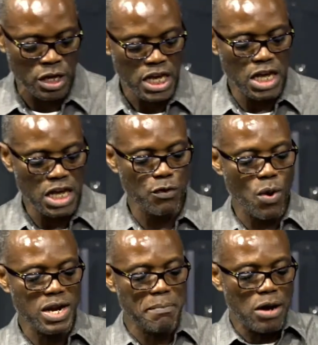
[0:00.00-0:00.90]
Even when the
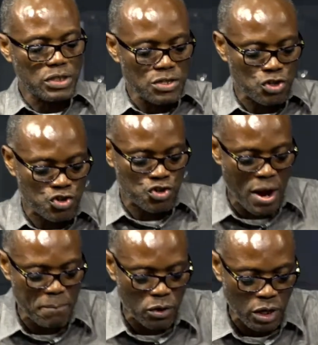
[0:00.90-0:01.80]
mountains
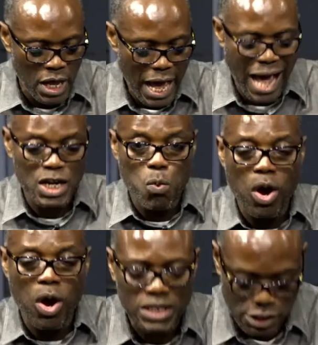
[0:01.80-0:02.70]
tremble and the
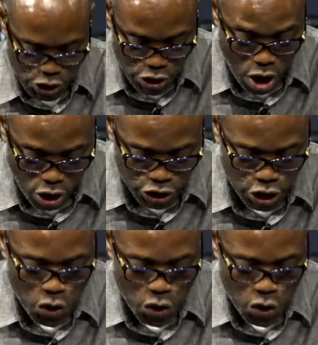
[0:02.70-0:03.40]
waters surge,